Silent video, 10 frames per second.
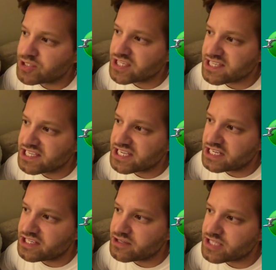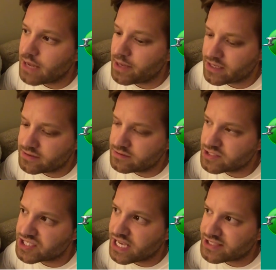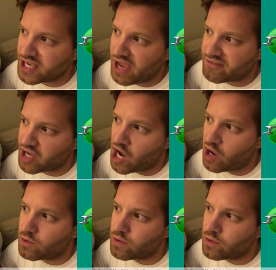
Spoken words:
I was just listening to your stomach. Just sounds like you have to go.